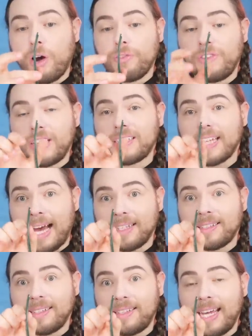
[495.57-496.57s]
of this
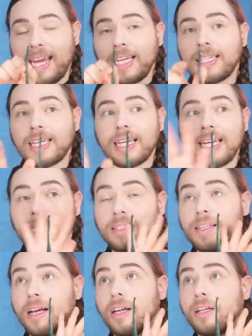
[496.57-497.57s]
acetate is